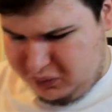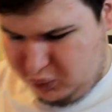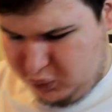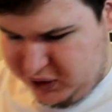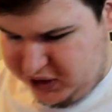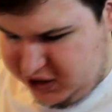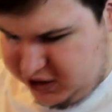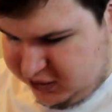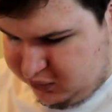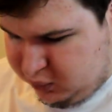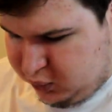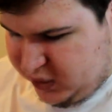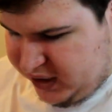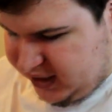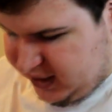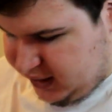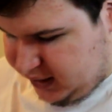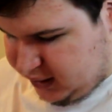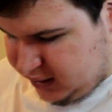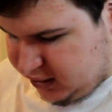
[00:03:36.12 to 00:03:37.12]
which is
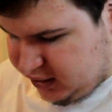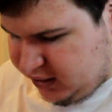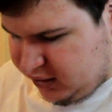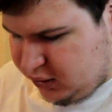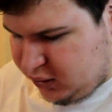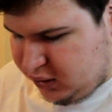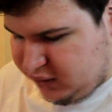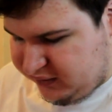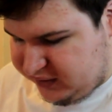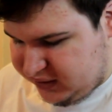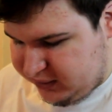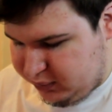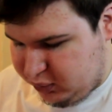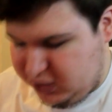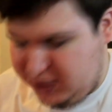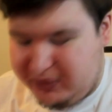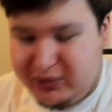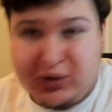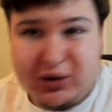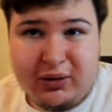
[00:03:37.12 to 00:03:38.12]
weird. I don't know if
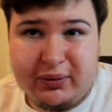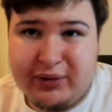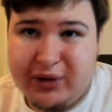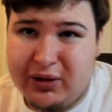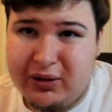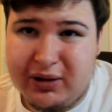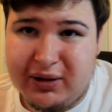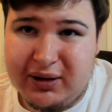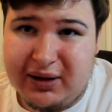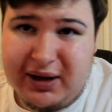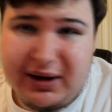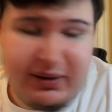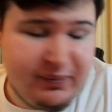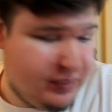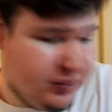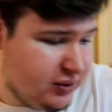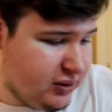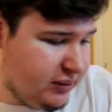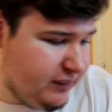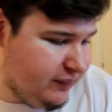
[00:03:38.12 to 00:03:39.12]
Supreme stopped doing that,
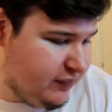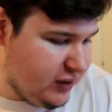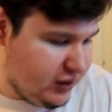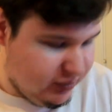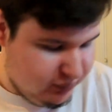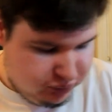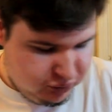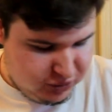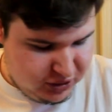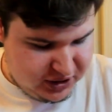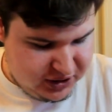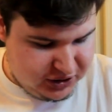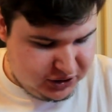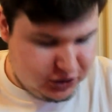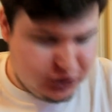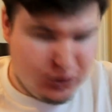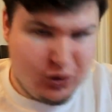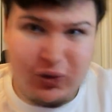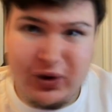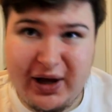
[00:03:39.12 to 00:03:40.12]
but I'm pretty
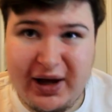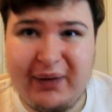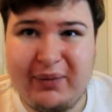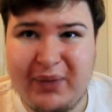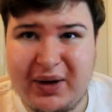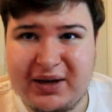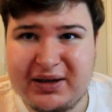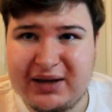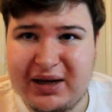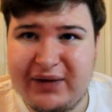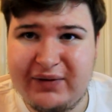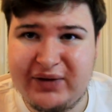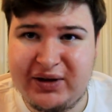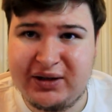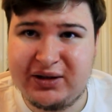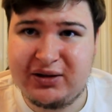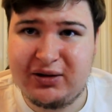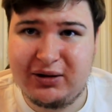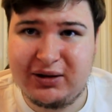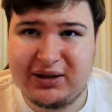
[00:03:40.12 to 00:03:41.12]
sure they're meant to have an
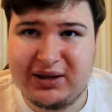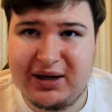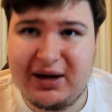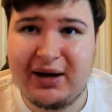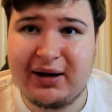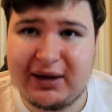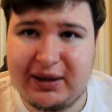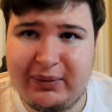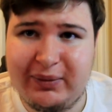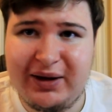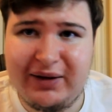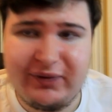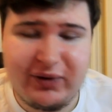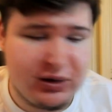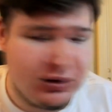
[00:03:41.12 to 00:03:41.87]
inside tag. Let me have a